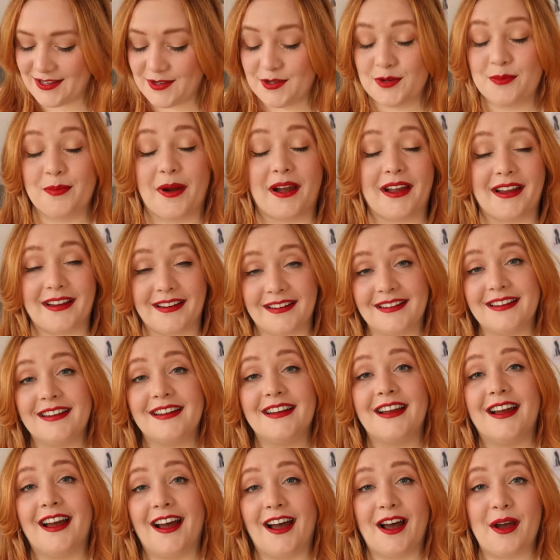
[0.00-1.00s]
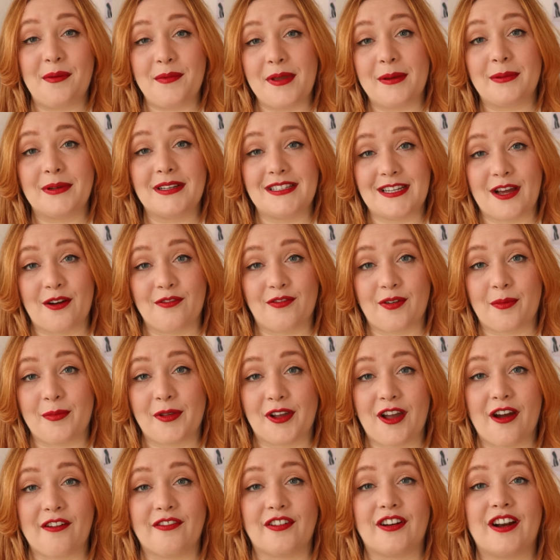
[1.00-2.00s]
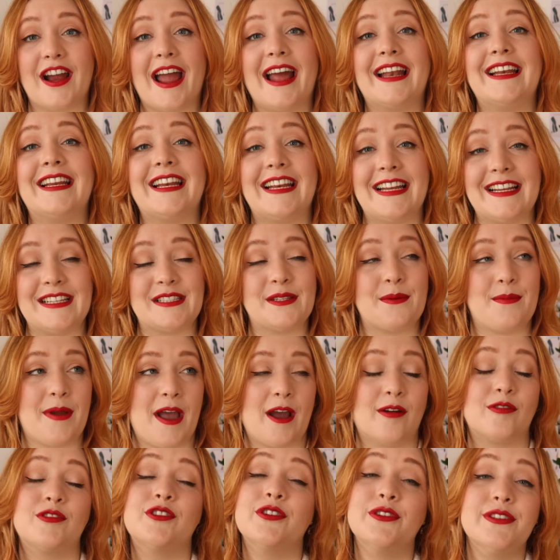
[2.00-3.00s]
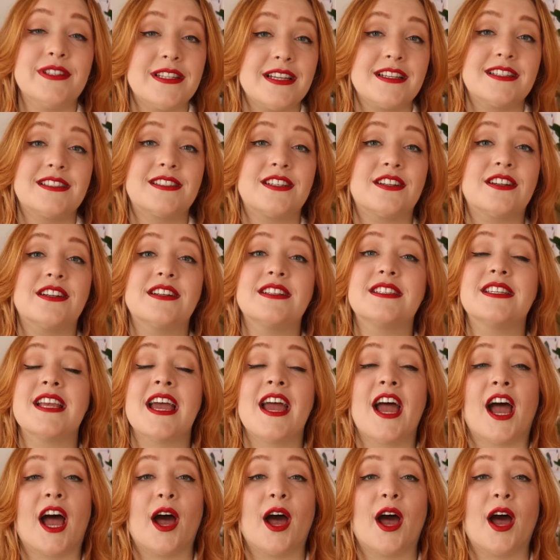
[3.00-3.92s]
as you might be able to tell from the cover. And it is about two sisters,